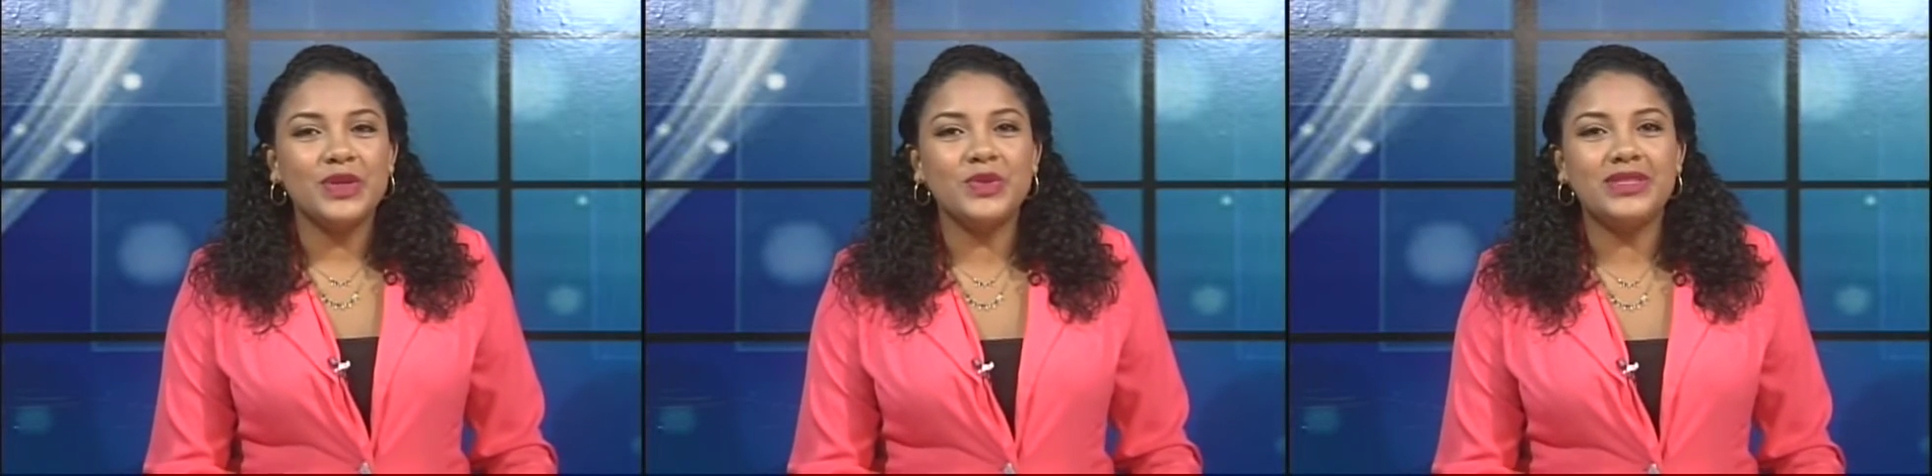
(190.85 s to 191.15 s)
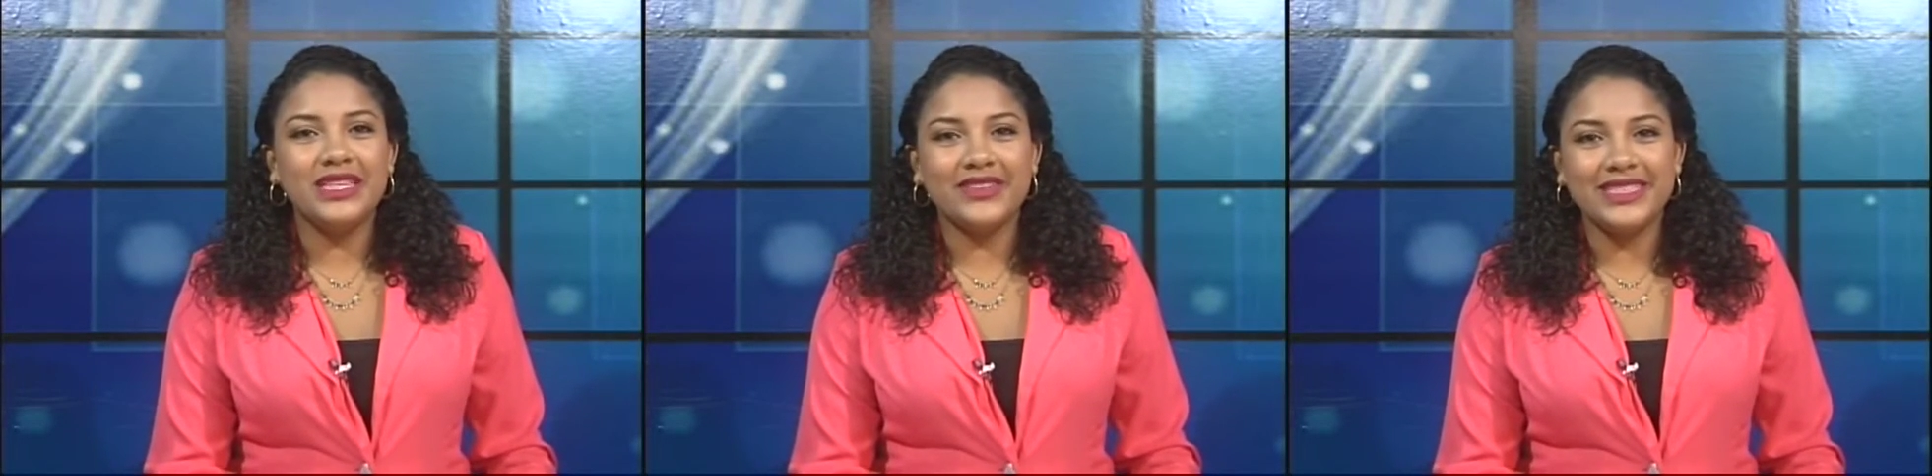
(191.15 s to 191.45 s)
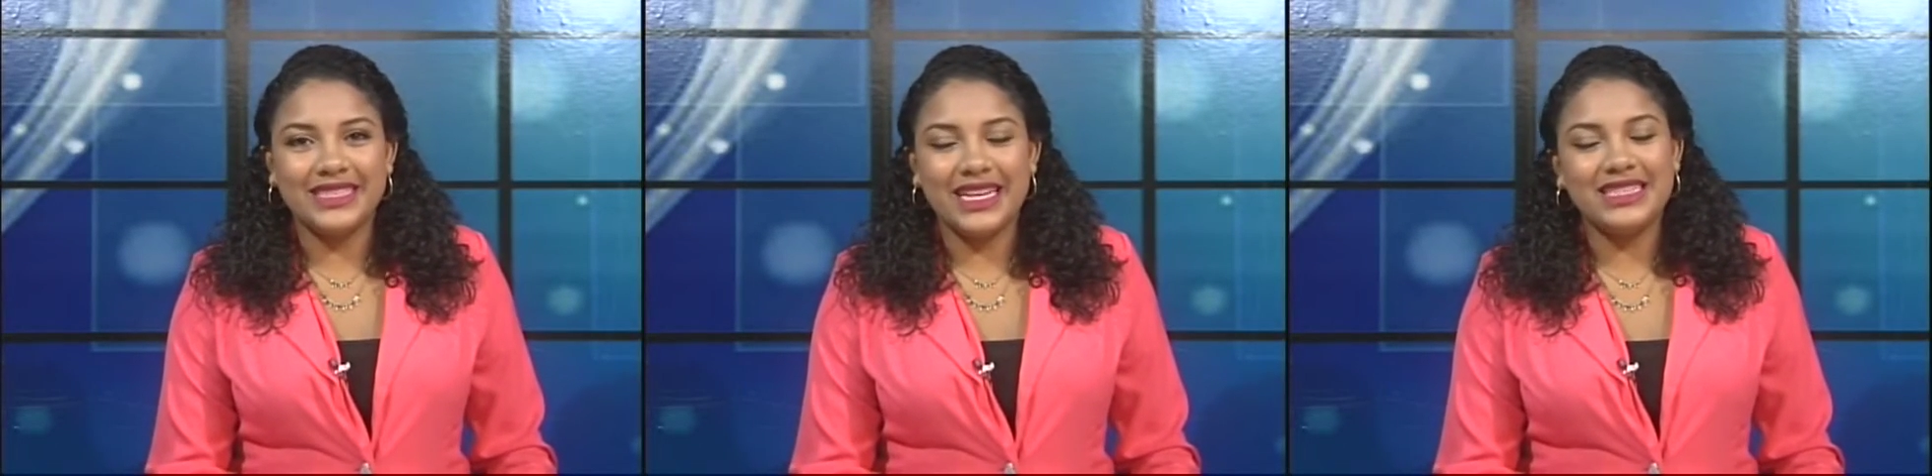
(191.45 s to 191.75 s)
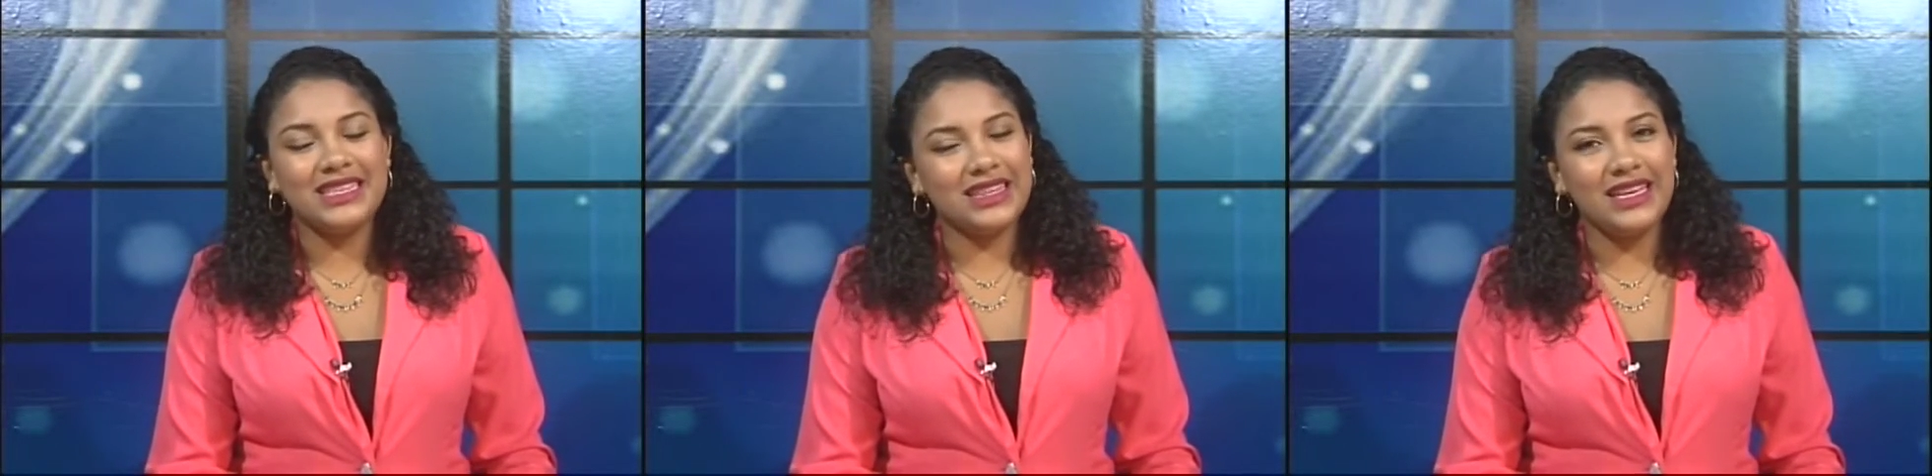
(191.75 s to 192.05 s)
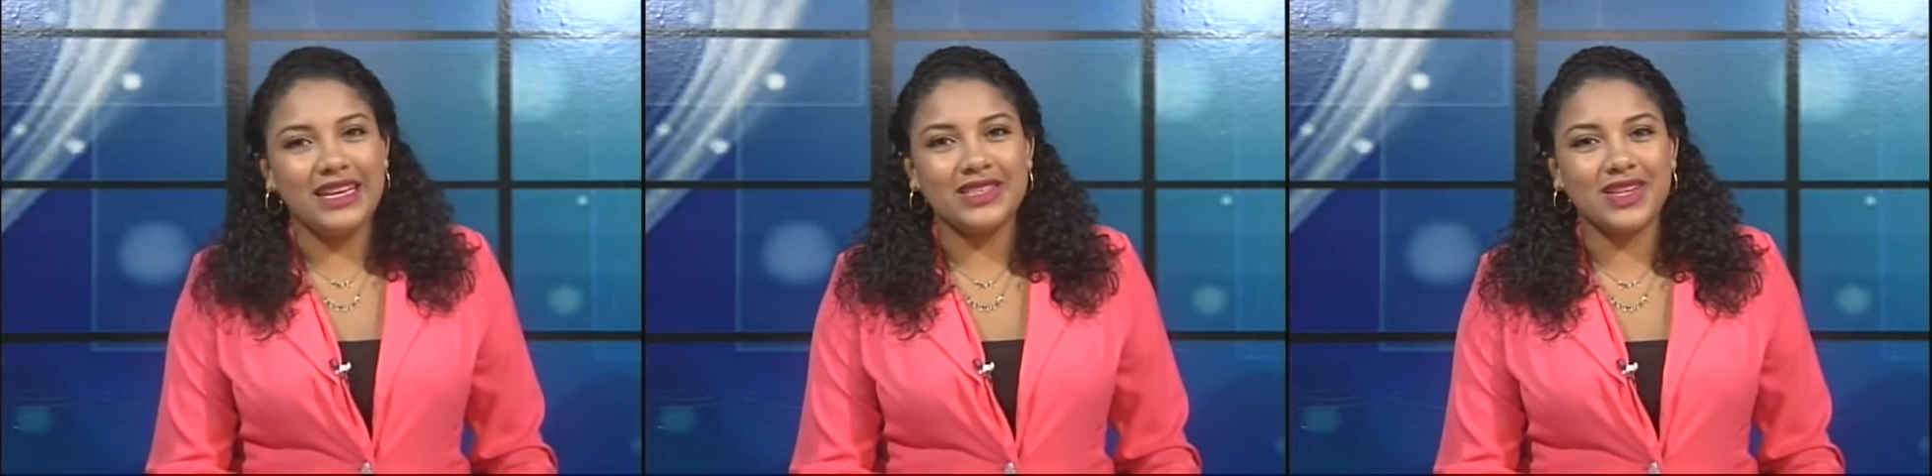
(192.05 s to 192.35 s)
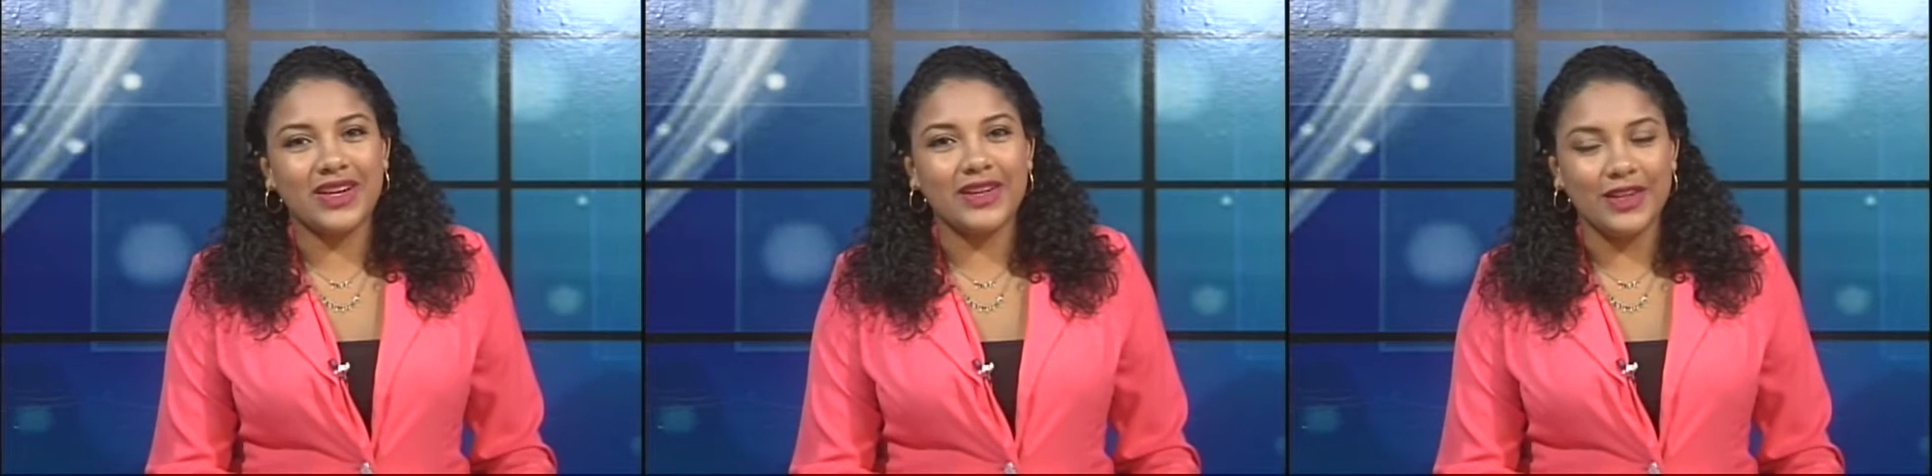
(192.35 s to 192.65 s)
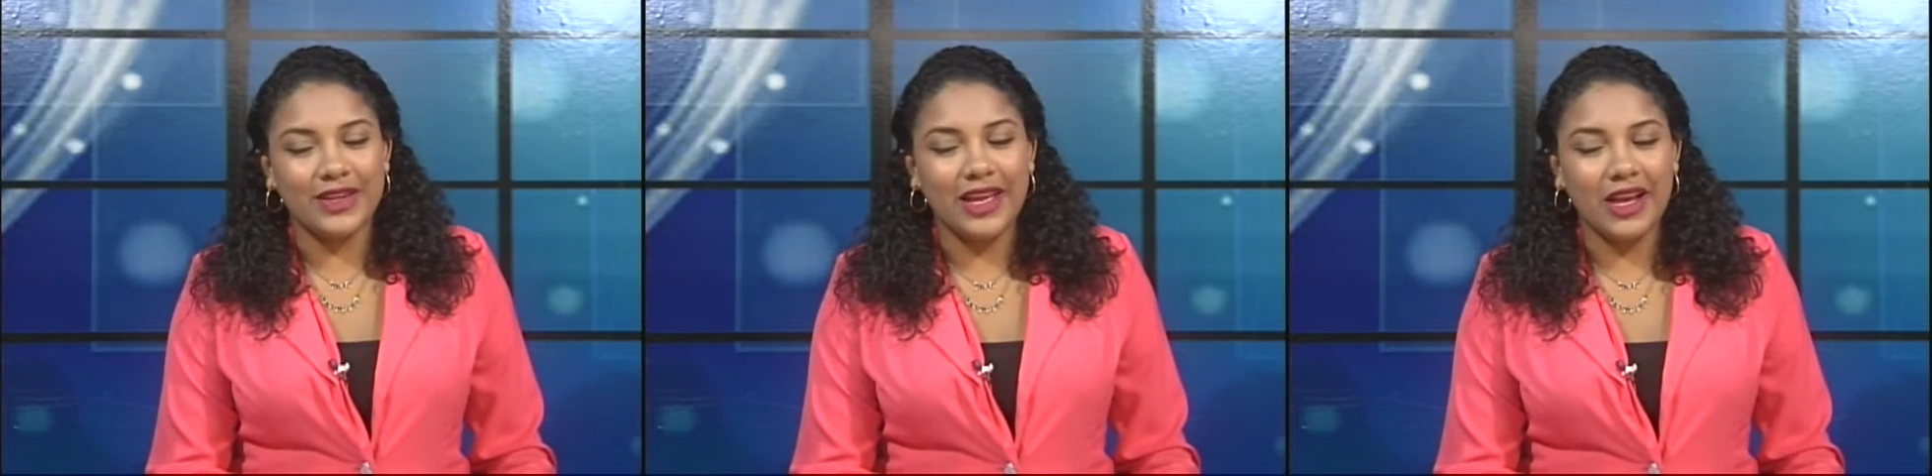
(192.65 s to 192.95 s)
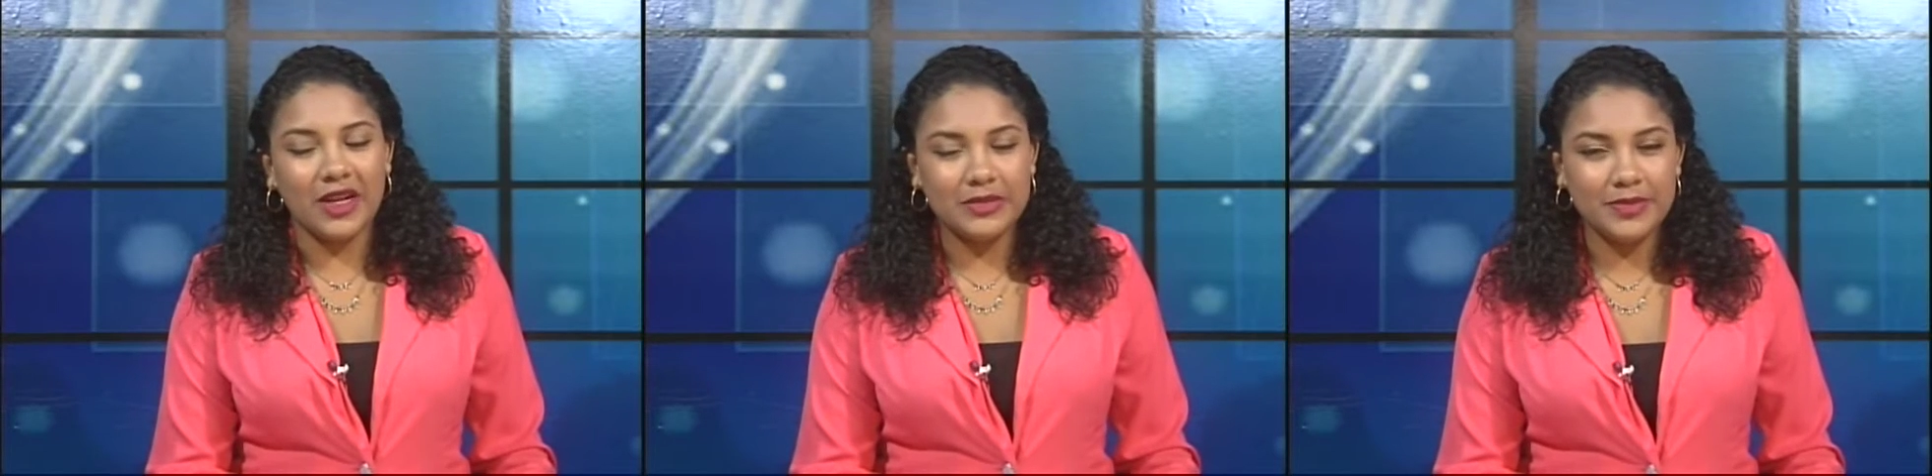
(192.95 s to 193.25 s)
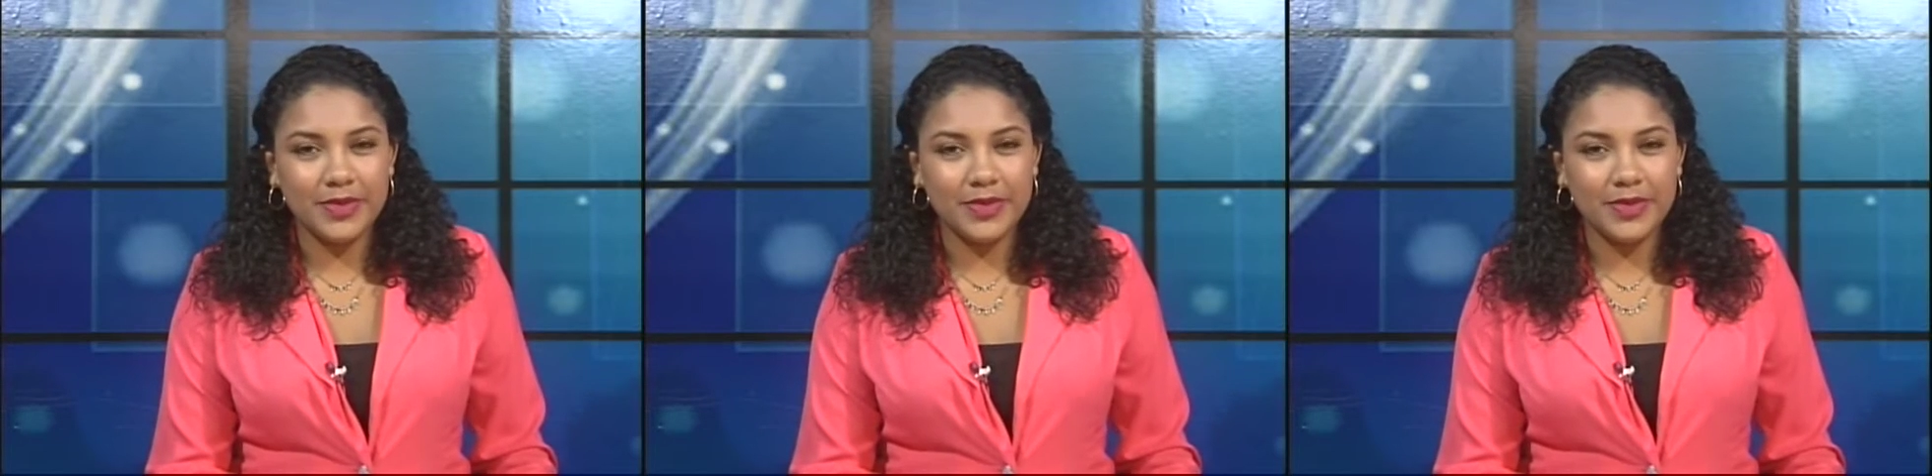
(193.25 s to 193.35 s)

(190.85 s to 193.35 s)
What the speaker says: Gutierrez says things are looking up.